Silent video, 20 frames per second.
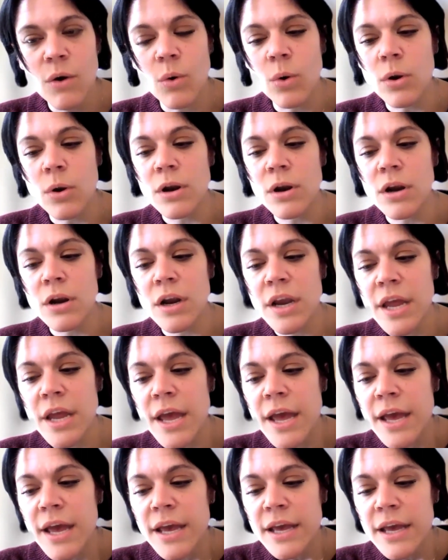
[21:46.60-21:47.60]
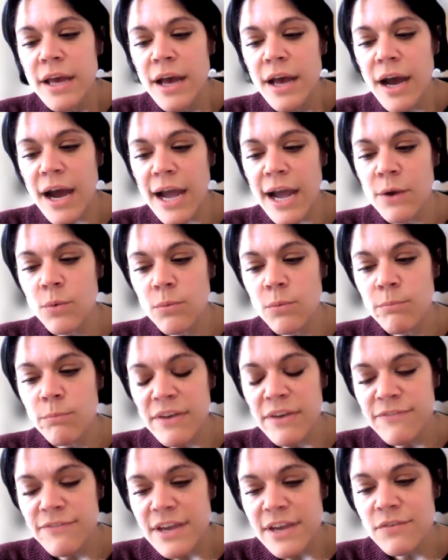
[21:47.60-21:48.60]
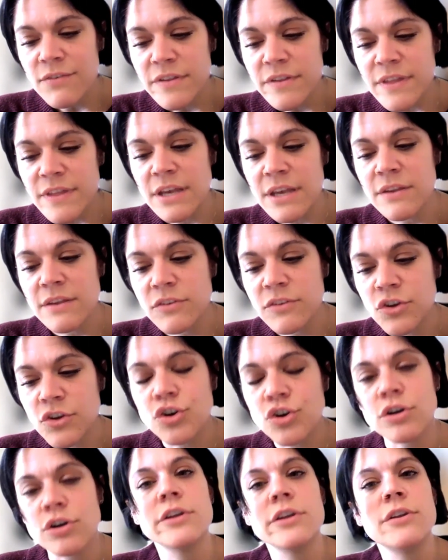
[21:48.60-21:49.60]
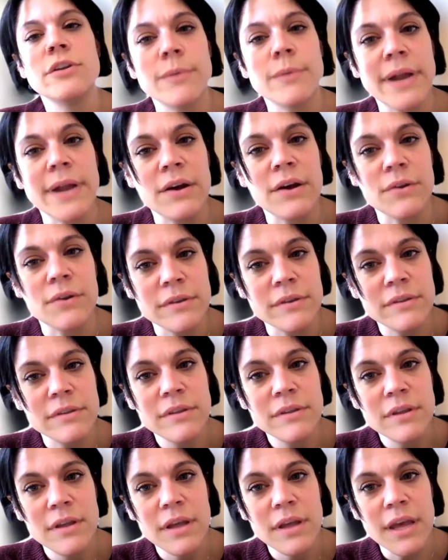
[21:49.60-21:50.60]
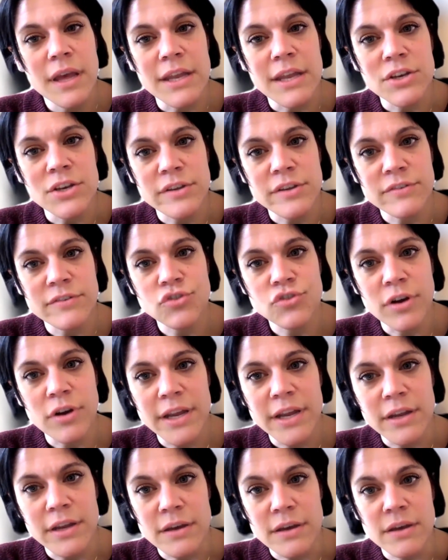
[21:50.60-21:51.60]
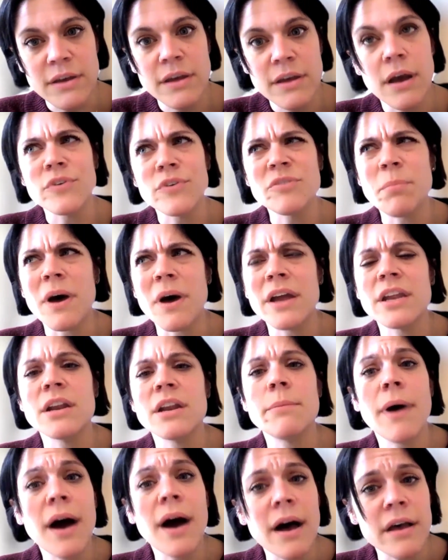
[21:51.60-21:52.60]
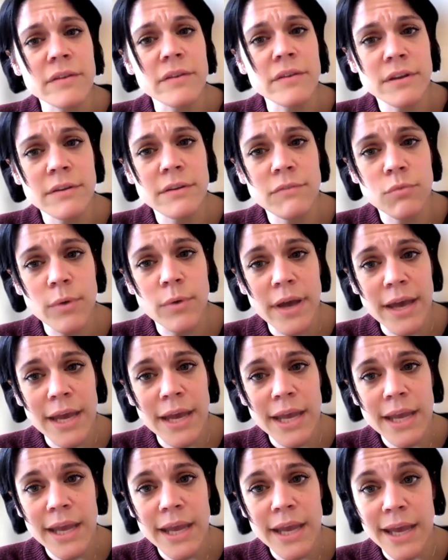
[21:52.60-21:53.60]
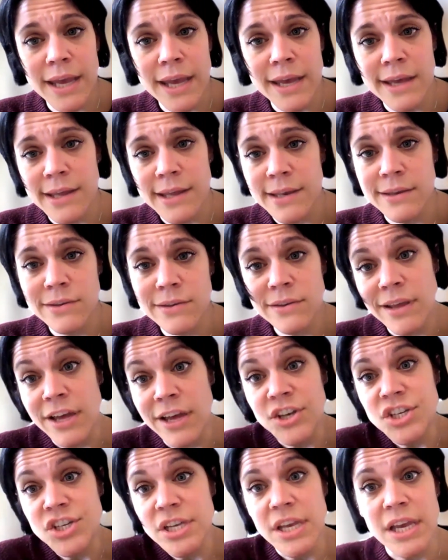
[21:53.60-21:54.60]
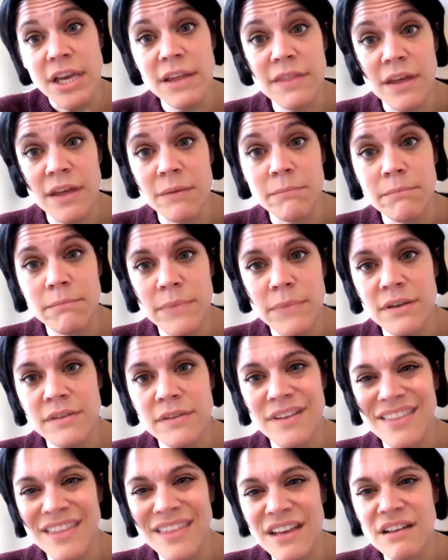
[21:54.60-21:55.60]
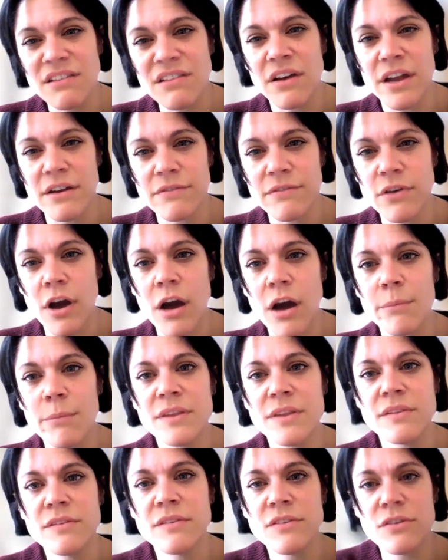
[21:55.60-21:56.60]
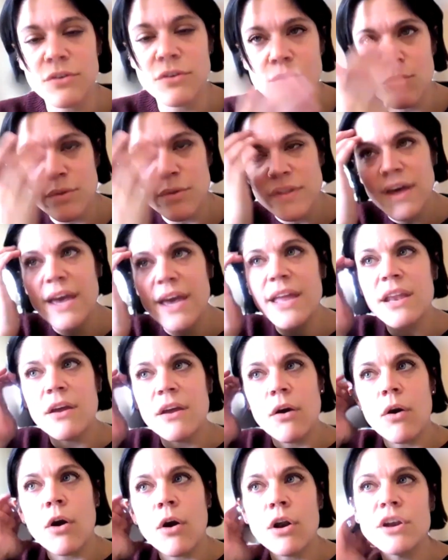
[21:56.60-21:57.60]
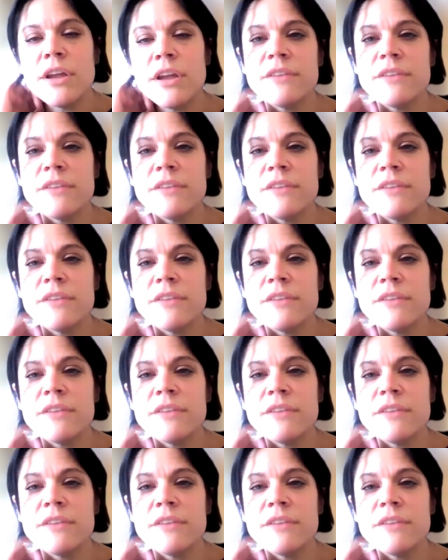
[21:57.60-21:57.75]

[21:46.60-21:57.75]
Or my favorite thing is to turn it around and just try to respond in a positive way and educate them. Because I think a lot of comments too that aren't